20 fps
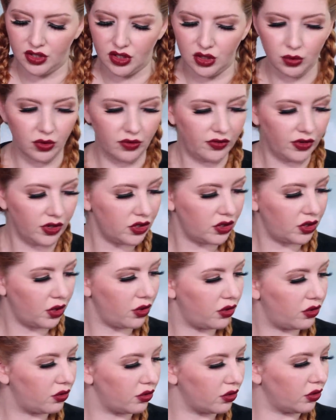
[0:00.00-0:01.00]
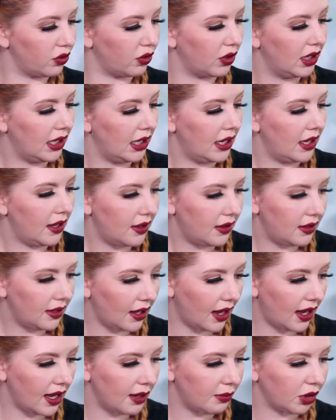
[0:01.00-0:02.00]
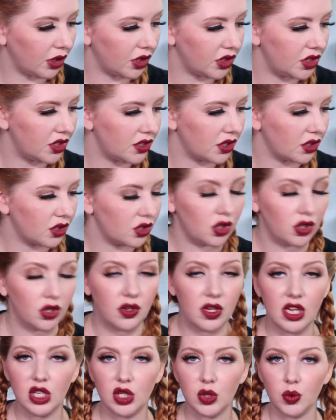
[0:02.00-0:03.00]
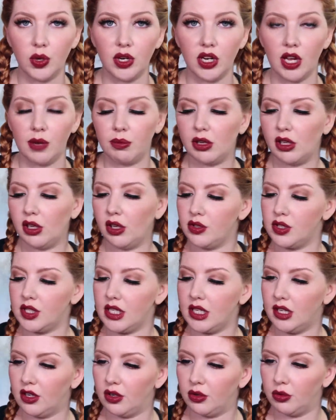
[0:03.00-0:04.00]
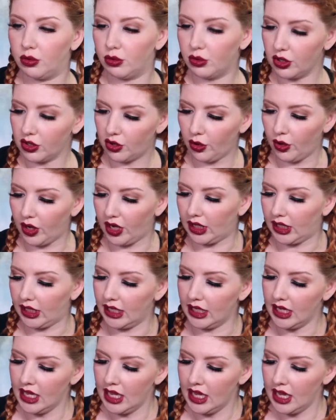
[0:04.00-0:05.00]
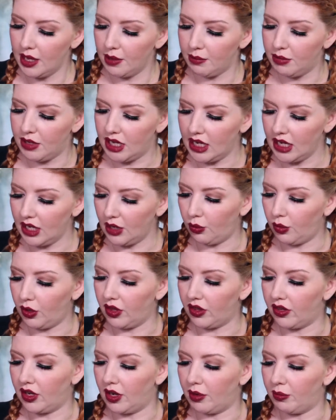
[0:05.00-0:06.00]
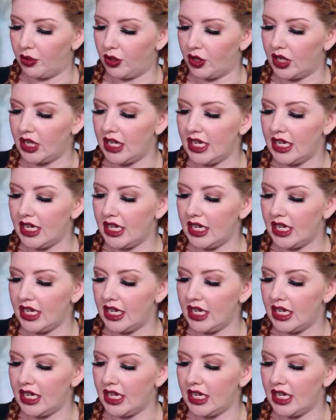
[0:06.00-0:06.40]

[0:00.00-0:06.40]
So we'll first go through the eye brushes. I'll show you each one up close here real quickly, beginning with number